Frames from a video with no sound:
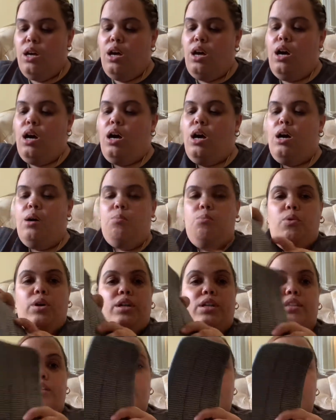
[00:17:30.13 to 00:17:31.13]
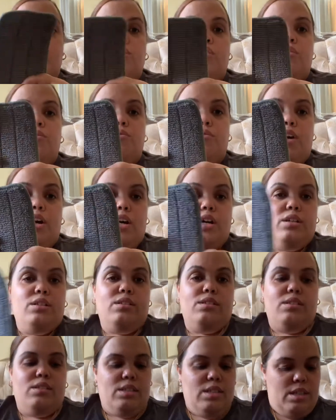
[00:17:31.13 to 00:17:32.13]
Um, one of these little rugs,
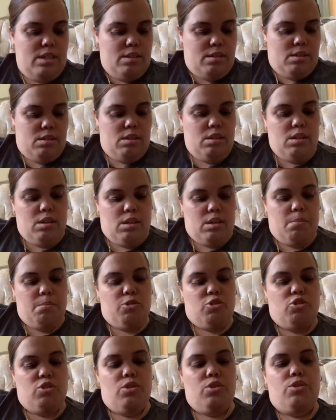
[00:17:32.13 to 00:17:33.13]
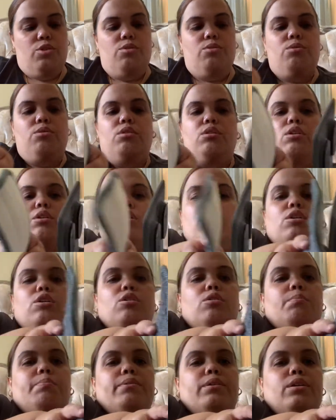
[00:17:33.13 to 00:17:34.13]
see, look, I'm gonna show you.
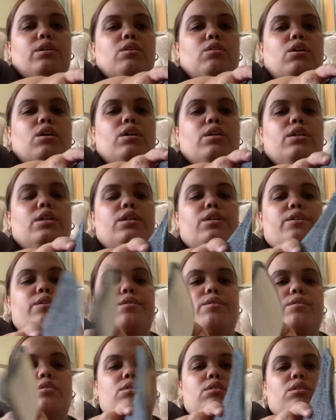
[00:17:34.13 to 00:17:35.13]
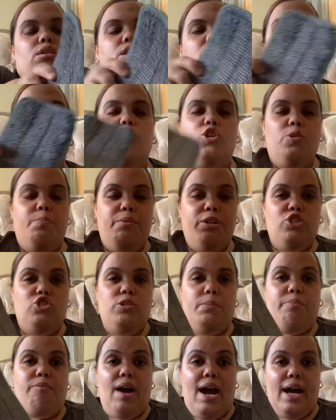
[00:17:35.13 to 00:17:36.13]
You put it on here, you put
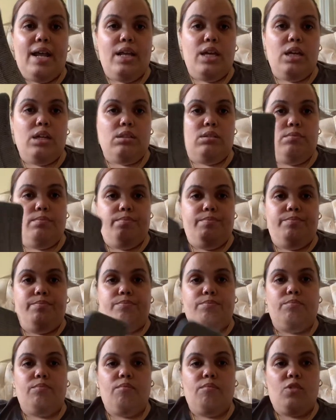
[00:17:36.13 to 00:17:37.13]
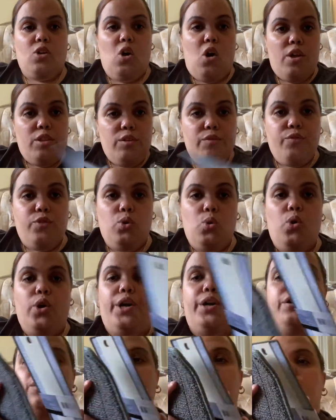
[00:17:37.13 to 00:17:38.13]
your product on the floor,
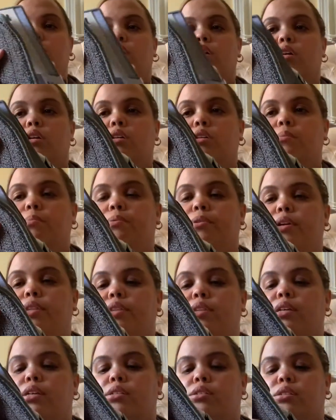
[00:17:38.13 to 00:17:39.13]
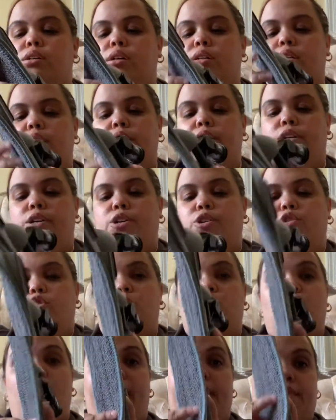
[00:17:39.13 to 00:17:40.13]
you put this on here, you
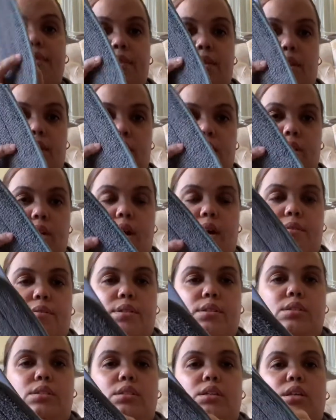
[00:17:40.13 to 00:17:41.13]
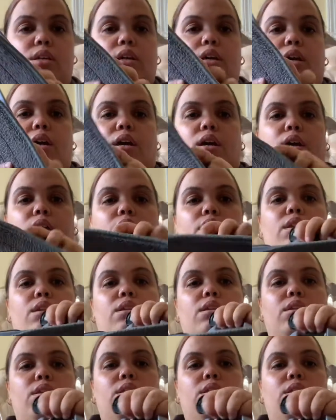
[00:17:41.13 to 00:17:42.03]
wet this, obviously, and